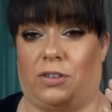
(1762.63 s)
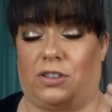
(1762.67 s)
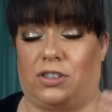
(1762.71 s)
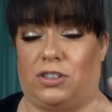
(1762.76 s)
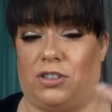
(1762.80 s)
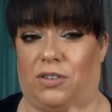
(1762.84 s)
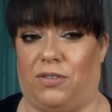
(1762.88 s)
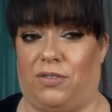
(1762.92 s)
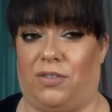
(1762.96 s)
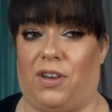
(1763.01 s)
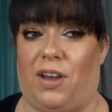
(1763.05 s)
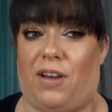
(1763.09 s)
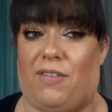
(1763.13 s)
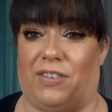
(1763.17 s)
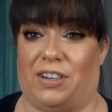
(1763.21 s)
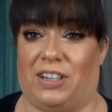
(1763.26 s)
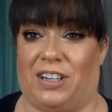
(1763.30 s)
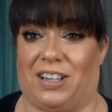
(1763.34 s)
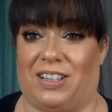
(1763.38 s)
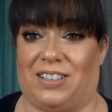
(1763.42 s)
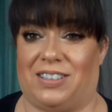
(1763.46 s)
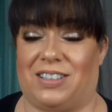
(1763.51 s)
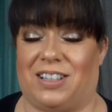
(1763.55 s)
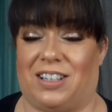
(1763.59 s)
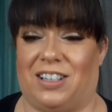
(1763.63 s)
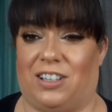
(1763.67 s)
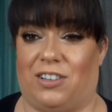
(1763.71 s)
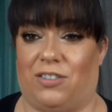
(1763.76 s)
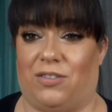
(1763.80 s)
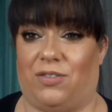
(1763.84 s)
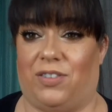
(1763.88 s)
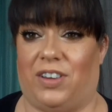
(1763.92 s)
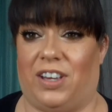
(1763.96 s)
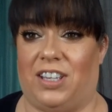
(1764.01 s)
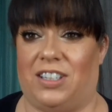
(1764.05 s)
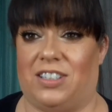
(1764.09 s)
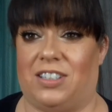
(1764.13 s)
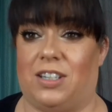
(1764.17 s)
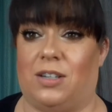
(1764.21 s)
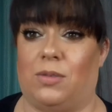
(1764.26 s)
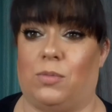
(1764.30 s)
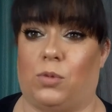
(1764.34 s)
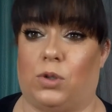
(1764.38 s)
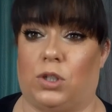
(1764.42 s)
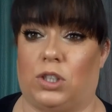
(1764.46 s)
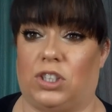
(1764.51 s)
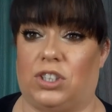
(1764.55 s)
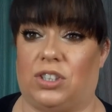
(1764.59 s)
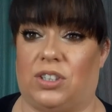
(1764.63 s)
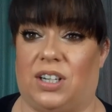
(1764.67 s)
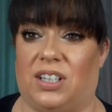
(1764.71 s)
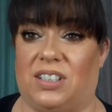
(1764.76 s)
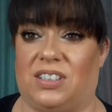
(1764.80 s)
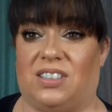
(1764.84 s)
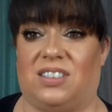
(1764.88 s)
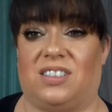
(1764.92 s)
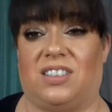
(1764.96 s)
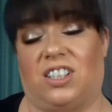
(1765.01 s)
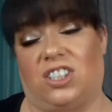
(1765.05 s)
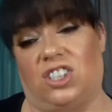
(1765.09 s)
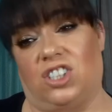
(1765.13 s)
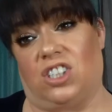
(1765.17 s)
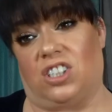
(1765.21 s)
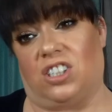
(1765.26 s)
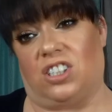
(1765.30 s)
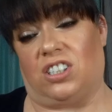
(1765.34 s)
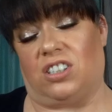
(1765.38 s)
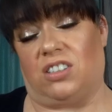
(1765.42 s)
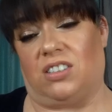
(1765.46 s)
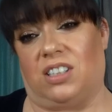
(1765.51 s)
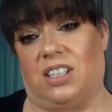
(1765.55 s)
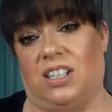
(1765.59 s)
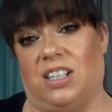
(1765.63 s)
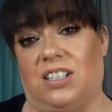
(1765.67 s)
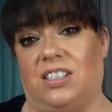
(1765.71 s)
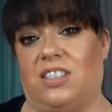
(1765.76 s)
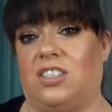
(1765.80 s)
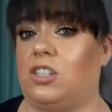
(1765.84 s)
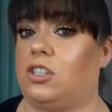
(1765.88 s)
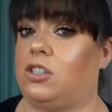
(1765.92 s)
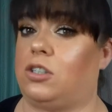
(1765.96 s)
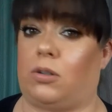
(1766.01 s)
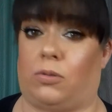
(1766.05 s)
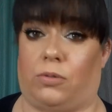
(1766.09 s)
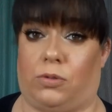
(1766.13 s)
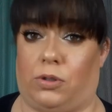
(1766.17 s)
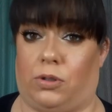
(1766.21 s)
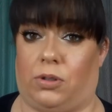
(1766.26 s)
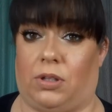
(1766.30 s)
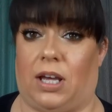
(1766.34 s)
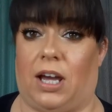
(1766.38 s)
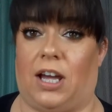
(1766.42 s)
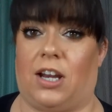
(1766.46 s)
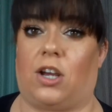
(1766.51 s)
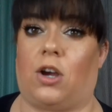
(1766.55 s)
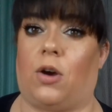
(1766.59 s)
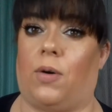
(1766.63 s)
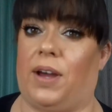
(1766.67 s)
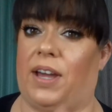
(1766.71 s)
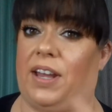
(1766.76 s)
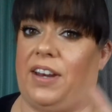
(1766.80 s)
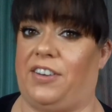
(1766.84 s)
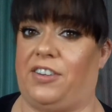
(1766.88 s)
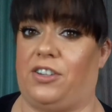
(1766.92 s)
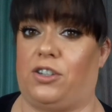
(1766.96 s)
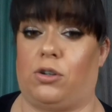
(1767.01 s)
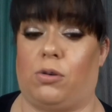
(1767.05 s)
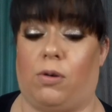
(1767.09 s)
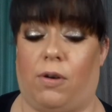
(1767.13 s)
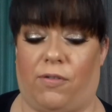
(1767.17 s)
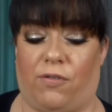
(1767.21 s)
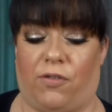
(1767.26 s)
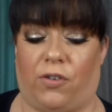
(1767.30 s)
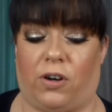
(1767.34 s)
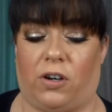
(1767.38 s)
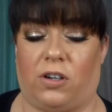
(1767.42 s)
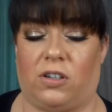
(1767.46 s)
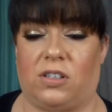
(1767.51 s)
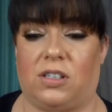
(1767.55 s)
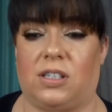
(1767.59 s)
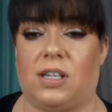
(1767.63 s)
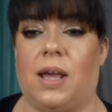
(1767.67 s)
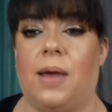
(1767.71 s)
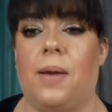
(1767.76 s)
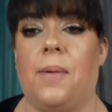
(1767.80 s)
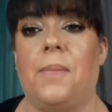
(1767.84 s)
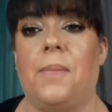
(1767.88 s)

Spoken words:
So if you have a nice clean face and moisturize and thought you'd do this, don't do that. Go ahead and do it first.